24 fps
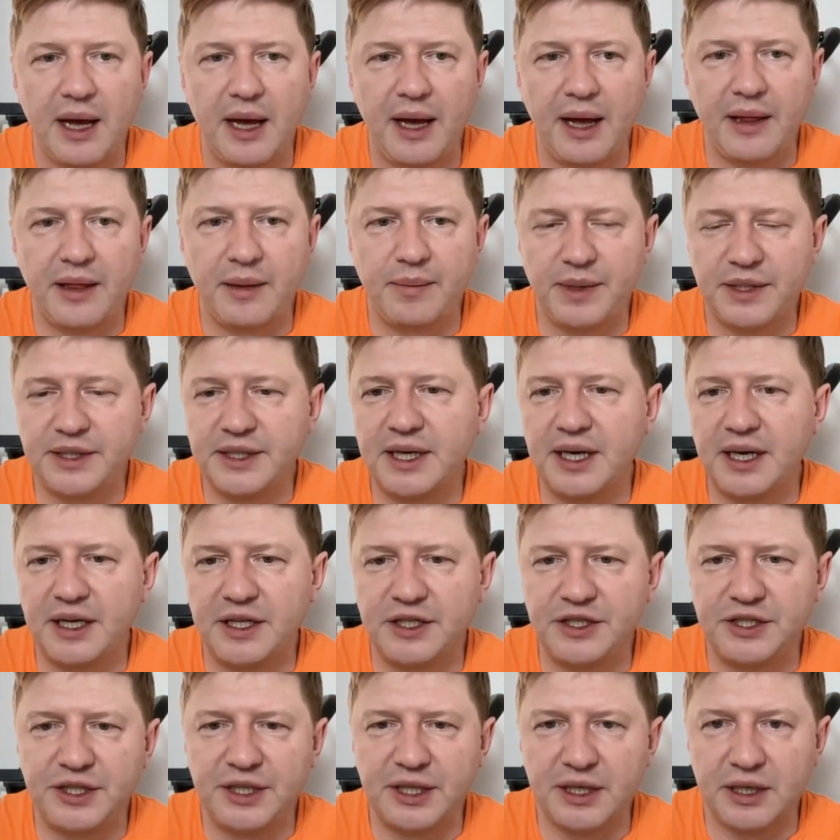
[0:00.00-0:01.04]
And the basic
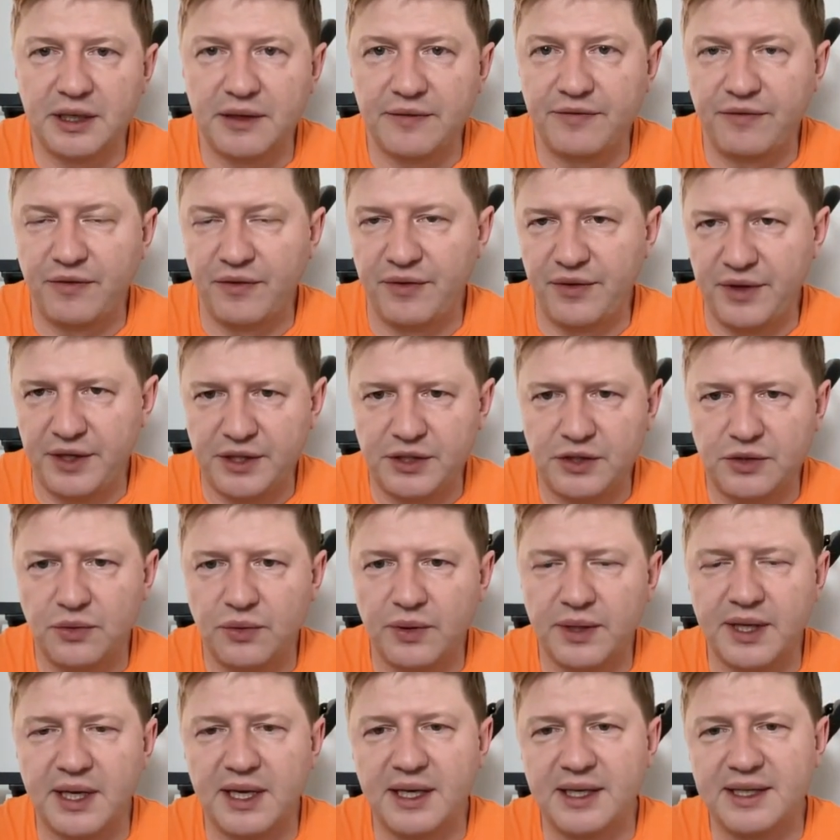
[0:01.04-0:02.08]
idea for this
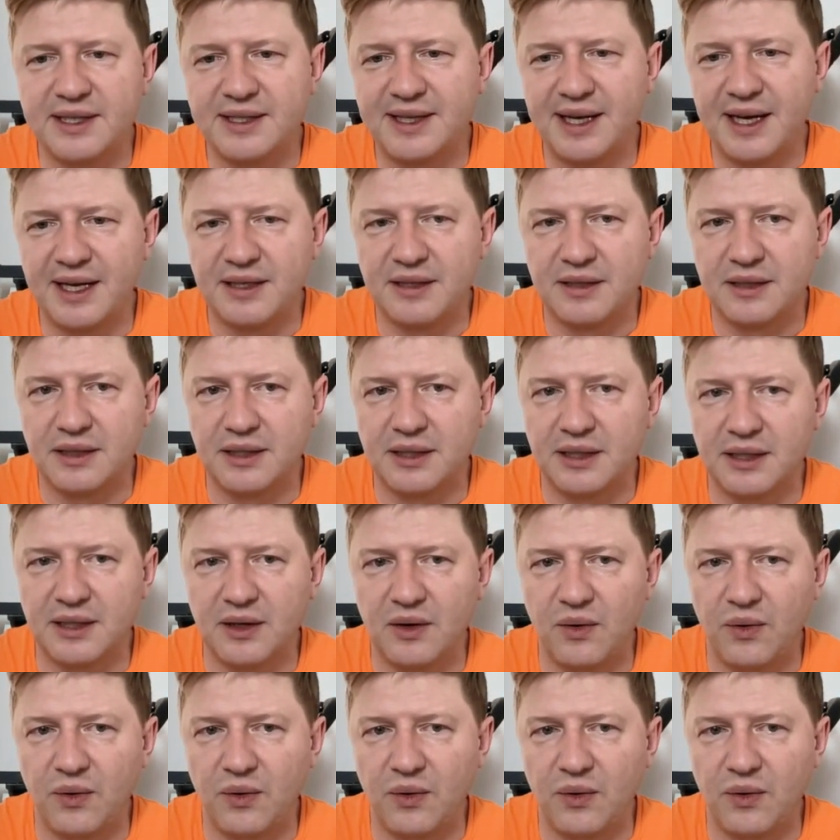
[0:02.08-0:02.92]
tool at least that uh,